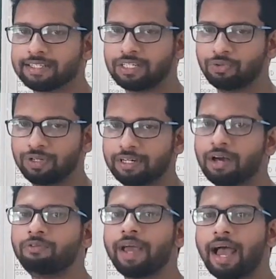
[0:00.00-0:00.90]
SI unit.
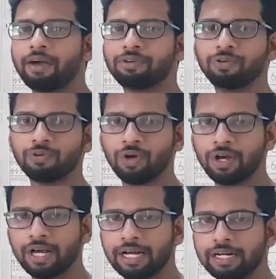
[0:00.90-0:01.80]
Now we have to
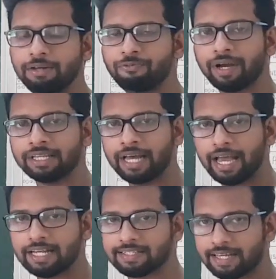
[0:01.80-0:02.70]
define
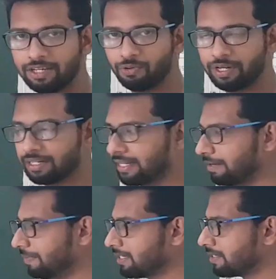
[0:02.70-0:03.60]
the SI unit.
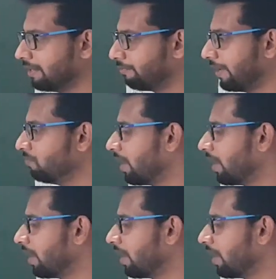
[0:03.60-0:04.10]
That means define